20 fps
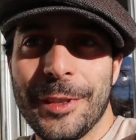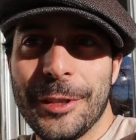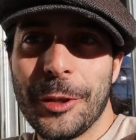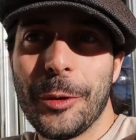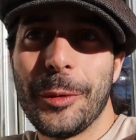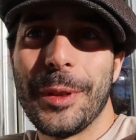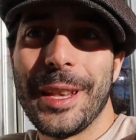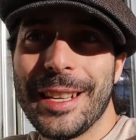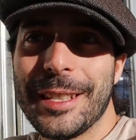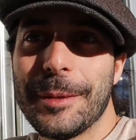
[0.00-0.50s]

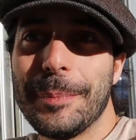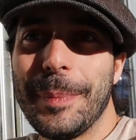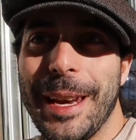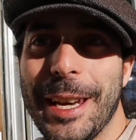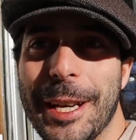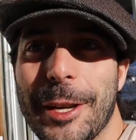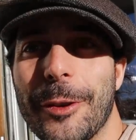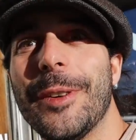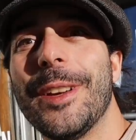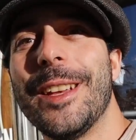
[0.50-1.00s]
So this
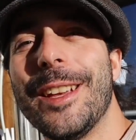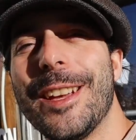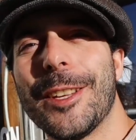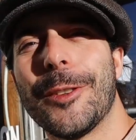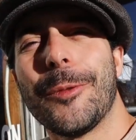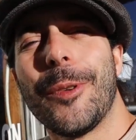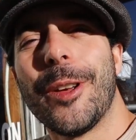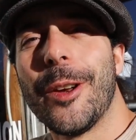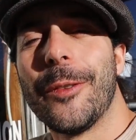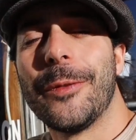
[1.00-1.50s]
bakery
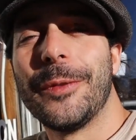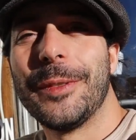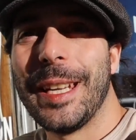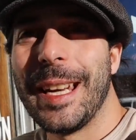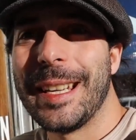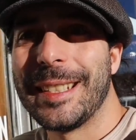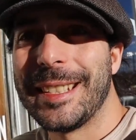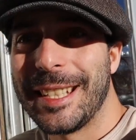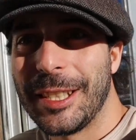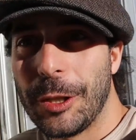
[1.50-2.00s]
is one of
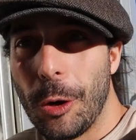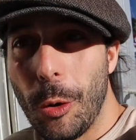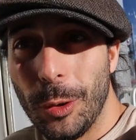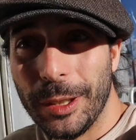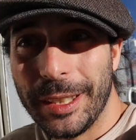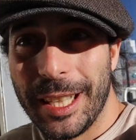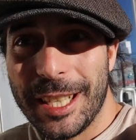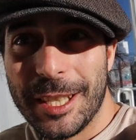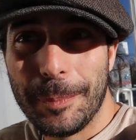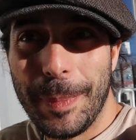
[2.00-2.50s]
Texas'
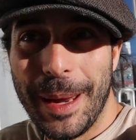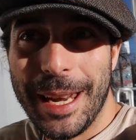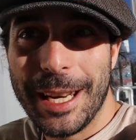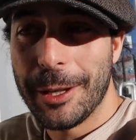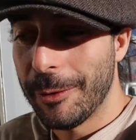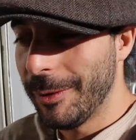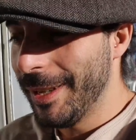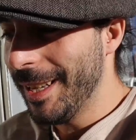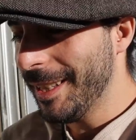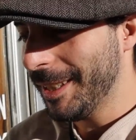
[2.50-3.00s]
oldest
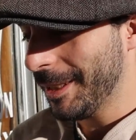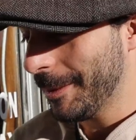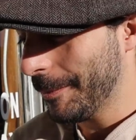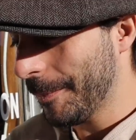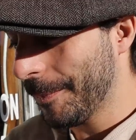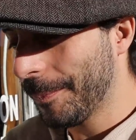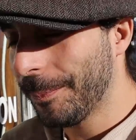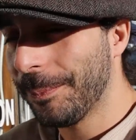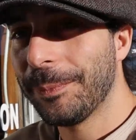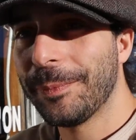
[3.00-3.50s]
bakeries
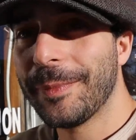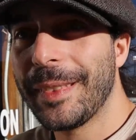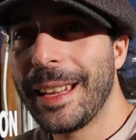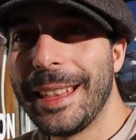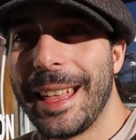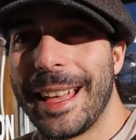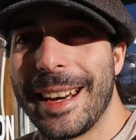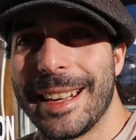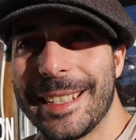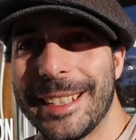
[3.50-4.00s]

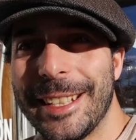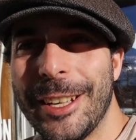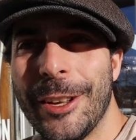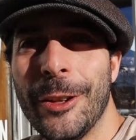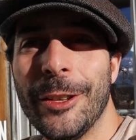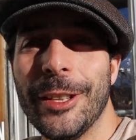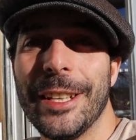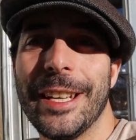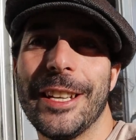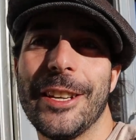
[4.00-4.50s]
that is
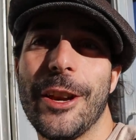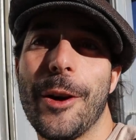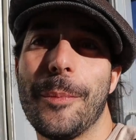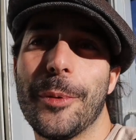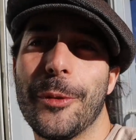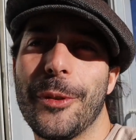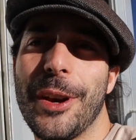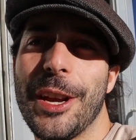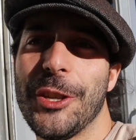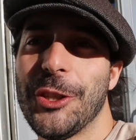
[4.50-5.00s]
still in
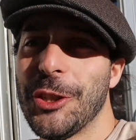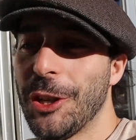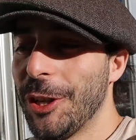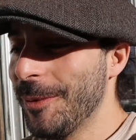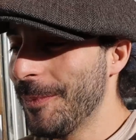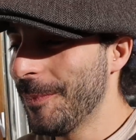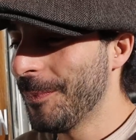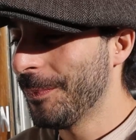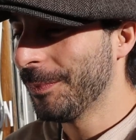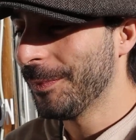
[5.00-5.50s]

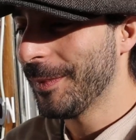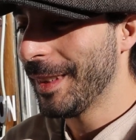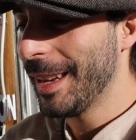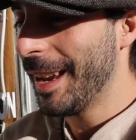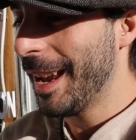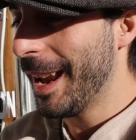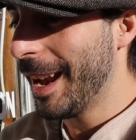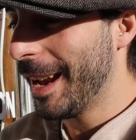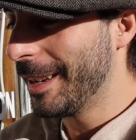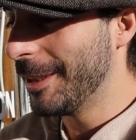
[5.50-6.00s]
operation,
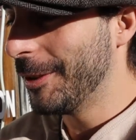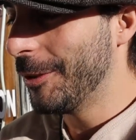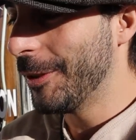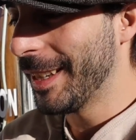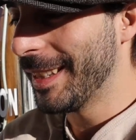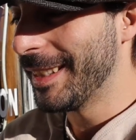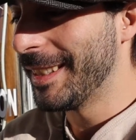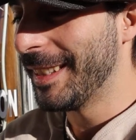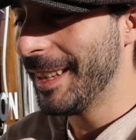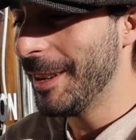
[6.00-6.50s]
and you
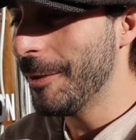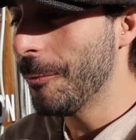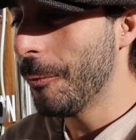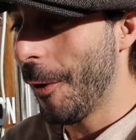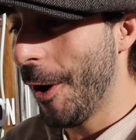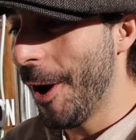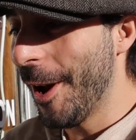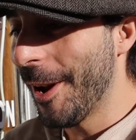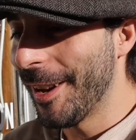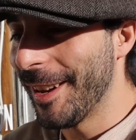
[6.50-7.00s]
can see
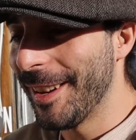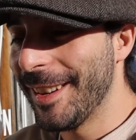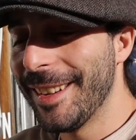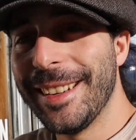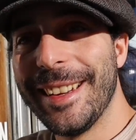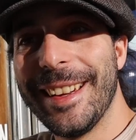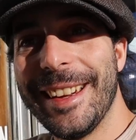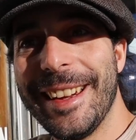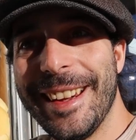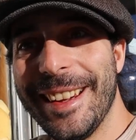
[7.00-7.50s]
why.
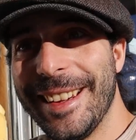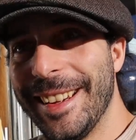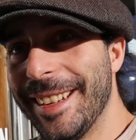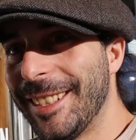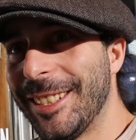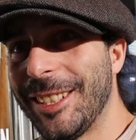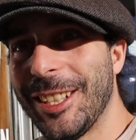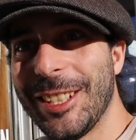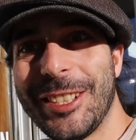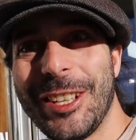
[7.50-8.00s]

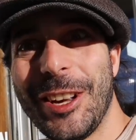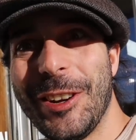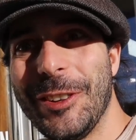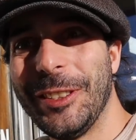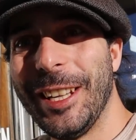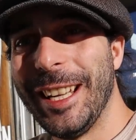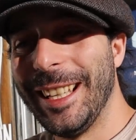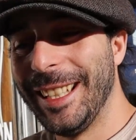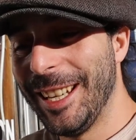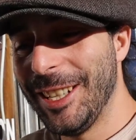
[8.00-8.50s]
It's just so
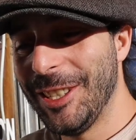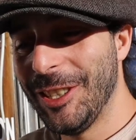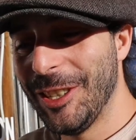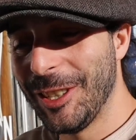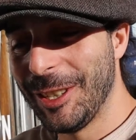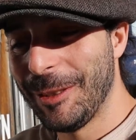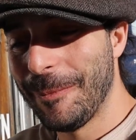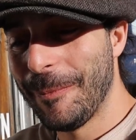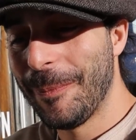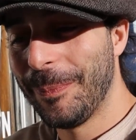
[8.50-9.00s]

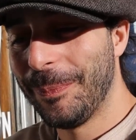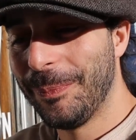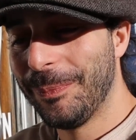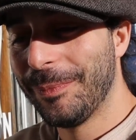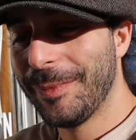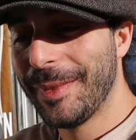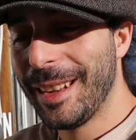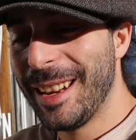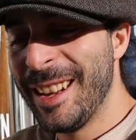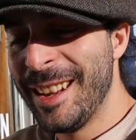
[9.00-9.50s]
delicious.
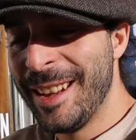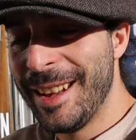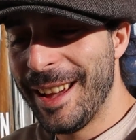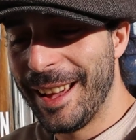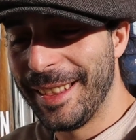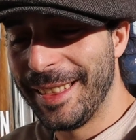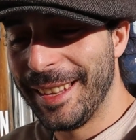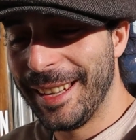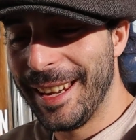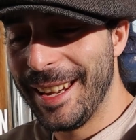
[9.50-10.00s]

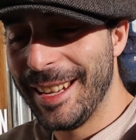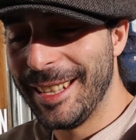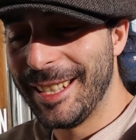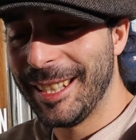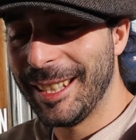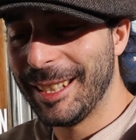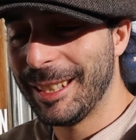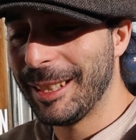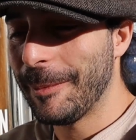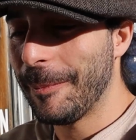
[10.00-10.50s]
And
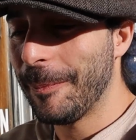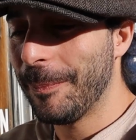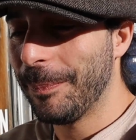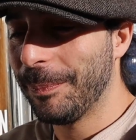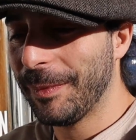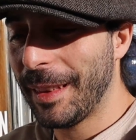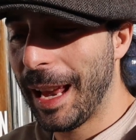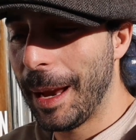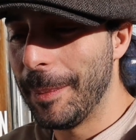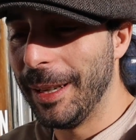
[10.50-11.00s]
it's,
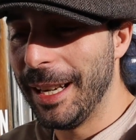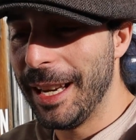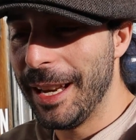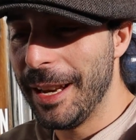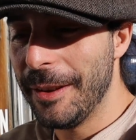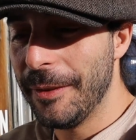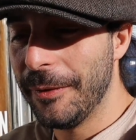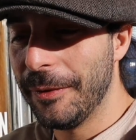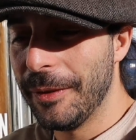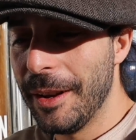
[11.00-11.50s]
I
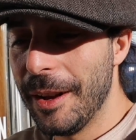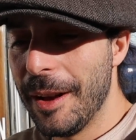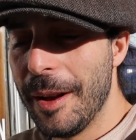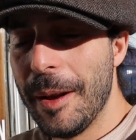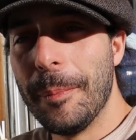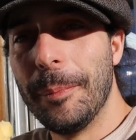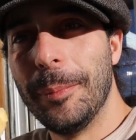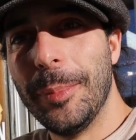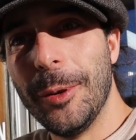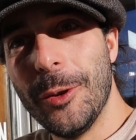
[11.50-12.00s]
believe,
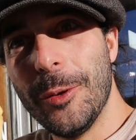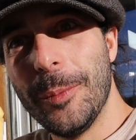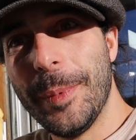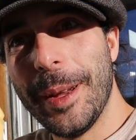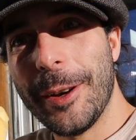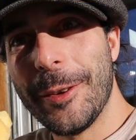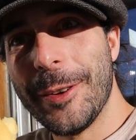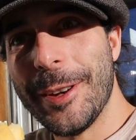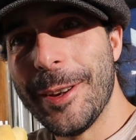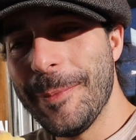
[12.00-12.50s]

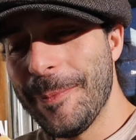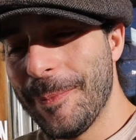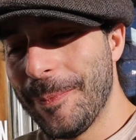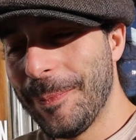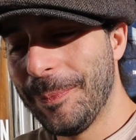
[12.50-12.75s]
blueberry.